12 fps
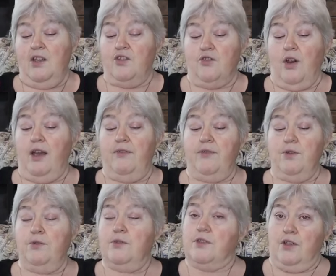drive
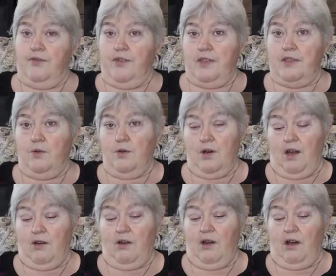through service, or
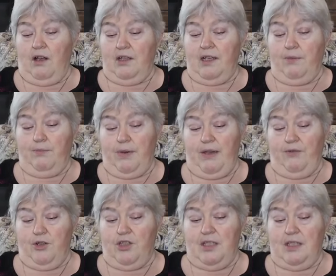alcoholic
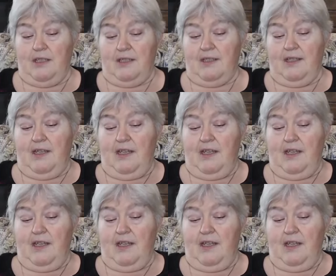beverages.